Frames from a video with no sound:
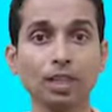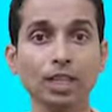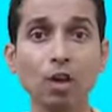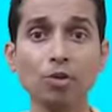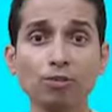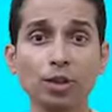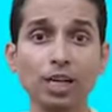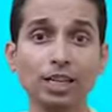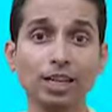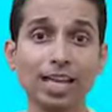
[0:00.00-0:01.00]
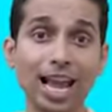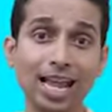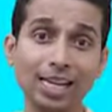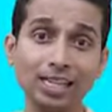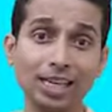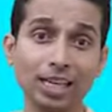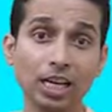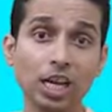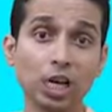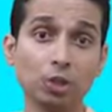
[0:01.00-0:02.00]
Now you have not done
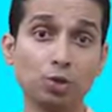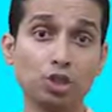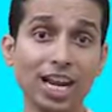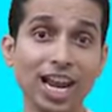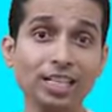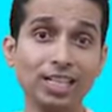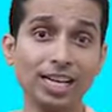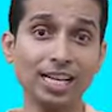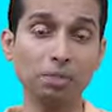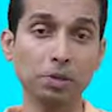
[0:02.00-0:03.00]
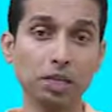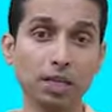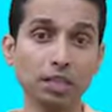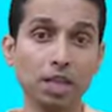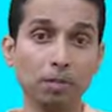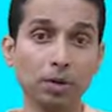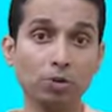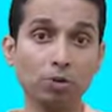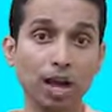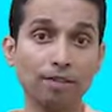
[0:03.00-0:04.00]
anything to change that experience,
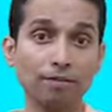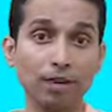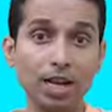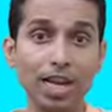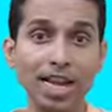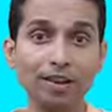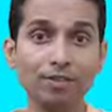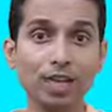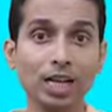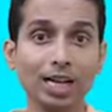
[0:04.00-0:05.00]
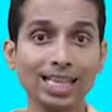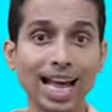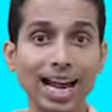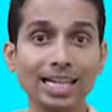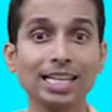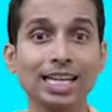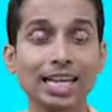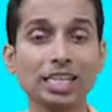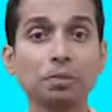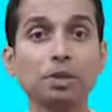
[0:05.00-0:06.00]
but you have lived that
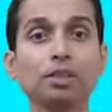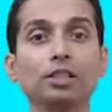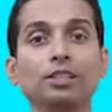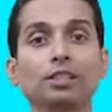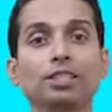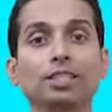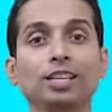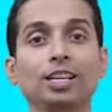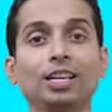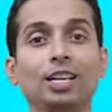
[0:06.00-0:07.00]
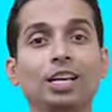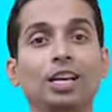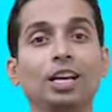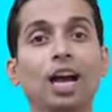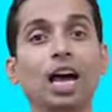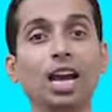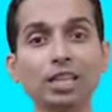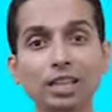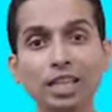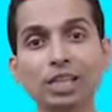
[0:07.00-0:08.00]
experience.
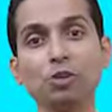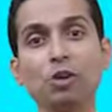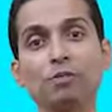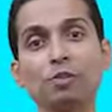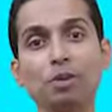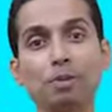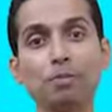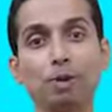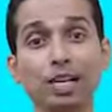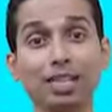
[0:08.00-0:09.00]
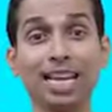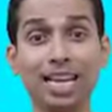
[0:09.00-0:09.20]
Another thing that you have to remember is